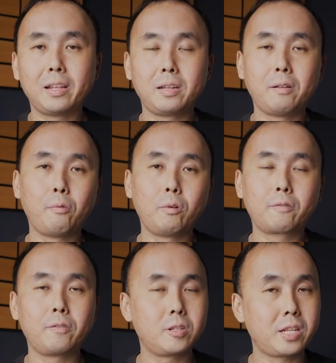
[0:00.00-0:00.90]
it didn't
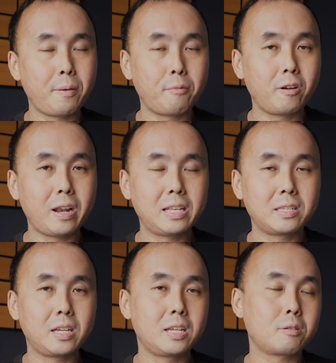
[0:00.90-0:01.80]
work with the Tamron
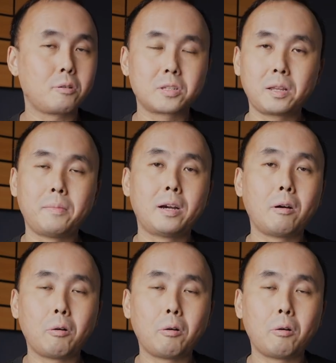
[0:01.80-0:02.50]
lenses or Sigma